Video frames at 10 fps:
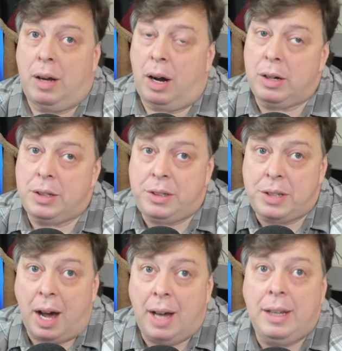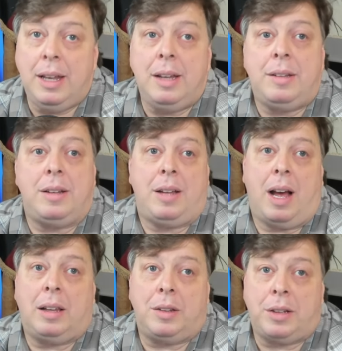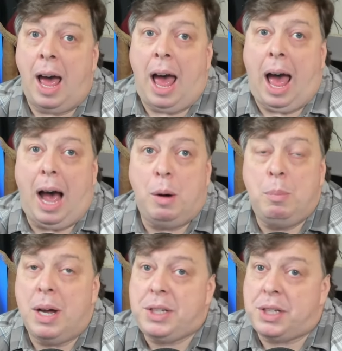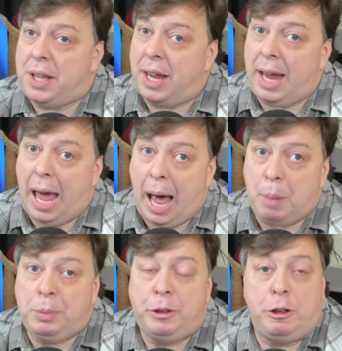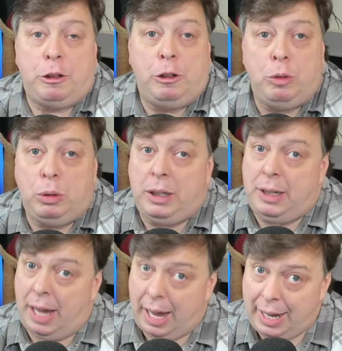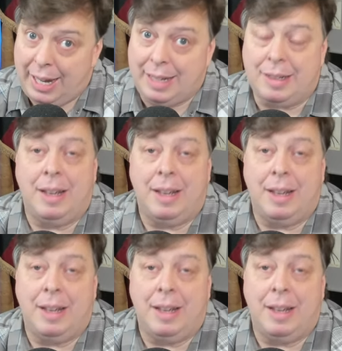are dying to tell us how much they absolutely hate